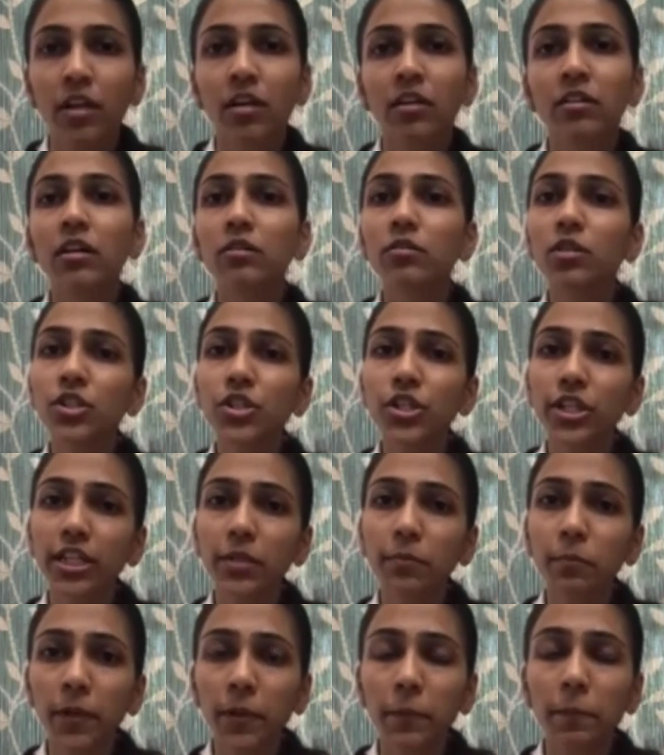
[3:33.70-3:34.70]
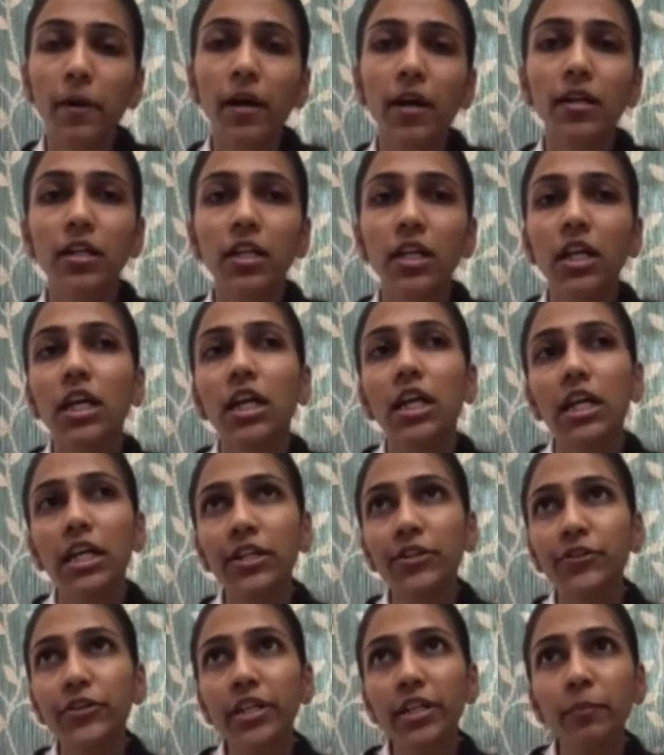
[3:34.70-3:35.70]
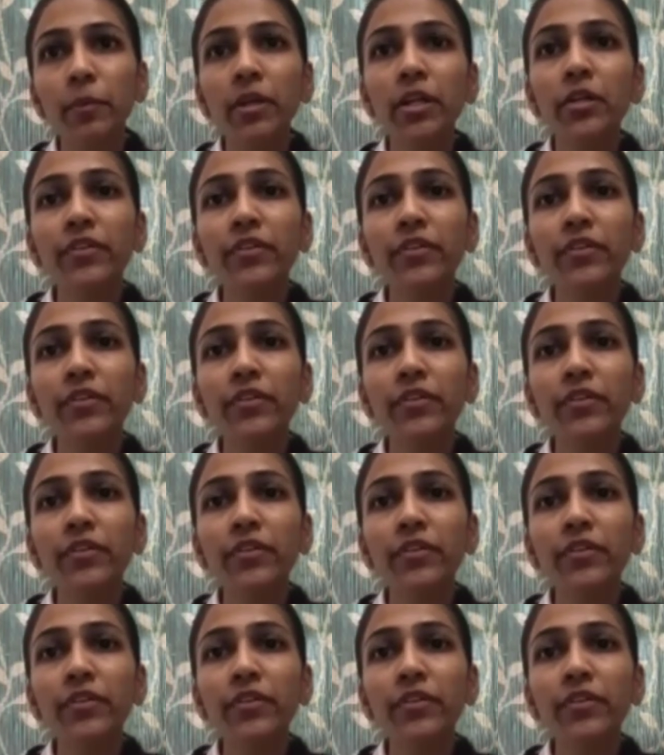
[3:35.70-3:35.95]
Now, the treatment part. In treatment,